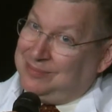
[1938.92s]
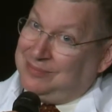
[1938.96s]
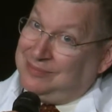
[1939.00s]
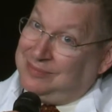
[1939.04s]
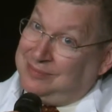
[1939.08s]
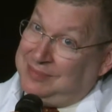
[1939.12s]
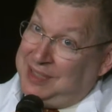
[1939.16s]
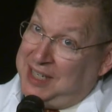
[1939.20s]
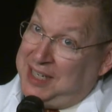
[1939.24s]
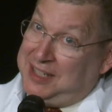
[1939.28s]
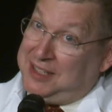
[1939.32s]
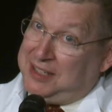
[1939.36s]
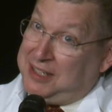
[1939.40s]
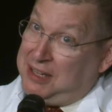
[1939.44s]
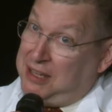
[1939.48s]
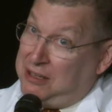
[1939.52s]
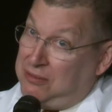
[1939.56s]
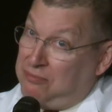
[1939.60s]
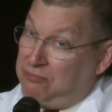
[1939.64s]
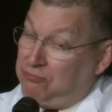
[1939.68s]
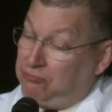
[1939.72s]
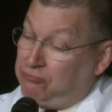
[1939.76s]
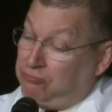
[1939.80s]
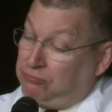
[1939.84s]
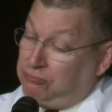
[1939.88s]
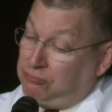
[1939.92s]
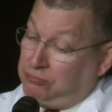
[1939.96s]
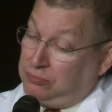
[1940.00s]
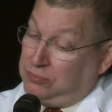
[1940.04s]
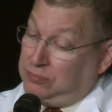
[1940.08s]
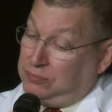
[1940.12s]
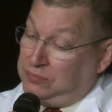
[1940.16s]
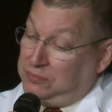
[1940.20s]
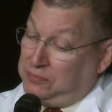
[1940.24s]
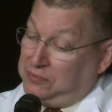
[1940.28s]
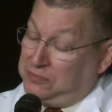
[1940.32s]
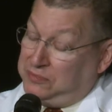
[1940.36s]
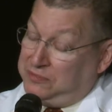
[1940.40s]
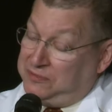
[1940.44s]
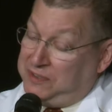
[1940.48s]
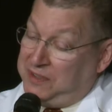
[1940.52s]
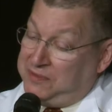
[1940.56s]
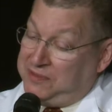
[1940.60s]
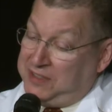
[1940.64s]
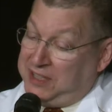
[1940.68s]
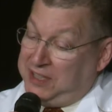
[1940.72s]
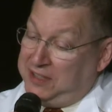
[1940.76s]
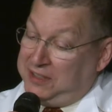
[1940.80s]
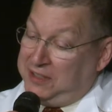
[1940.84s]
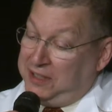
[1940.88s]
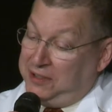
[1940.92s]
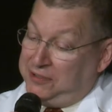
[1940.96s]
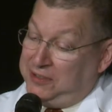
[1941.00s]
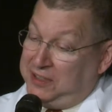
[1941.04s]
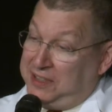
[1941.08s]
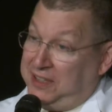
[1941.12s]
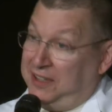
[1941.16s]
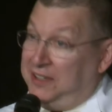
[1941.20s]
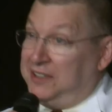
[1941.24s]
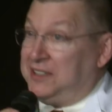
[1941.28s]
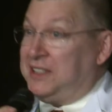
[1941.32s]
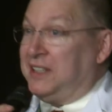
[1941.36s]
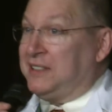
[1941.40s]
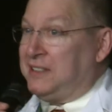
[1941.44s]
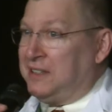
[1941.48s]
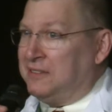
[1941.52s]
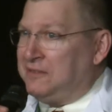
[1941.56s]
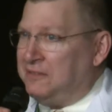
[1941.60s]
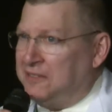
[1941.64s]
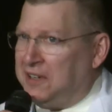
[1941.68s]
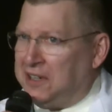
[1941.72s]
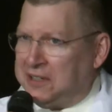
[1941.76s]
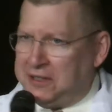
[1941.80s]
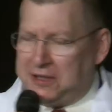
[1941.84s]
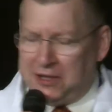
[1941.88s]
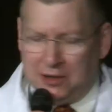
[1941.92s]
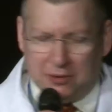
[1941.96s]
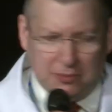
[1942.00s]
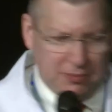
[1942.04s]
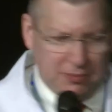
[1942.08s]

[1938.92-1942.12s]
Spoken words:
He said, $1,500. I said, fuck you.